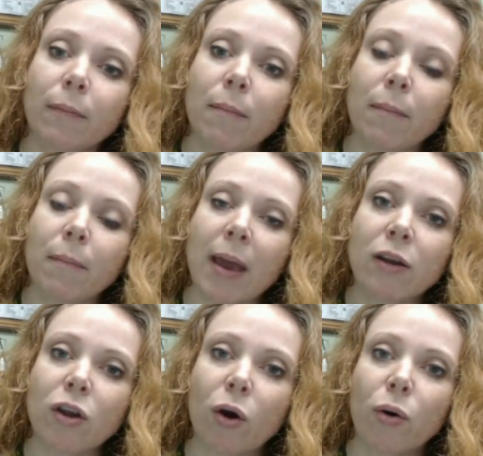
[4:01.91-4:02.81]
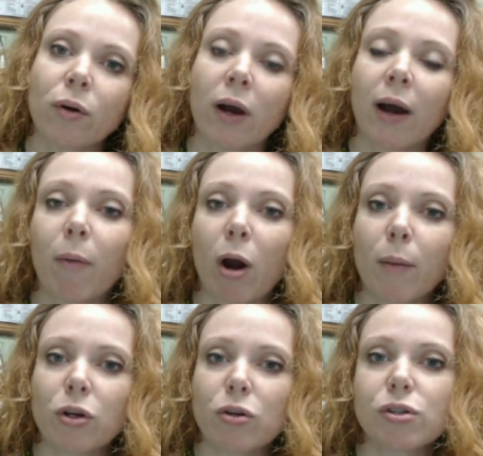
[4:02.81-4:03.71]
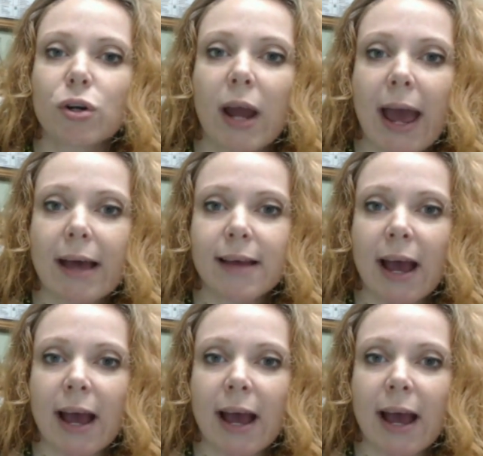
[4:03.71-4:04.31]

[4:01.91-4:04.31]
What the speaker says: make a note. Our producer has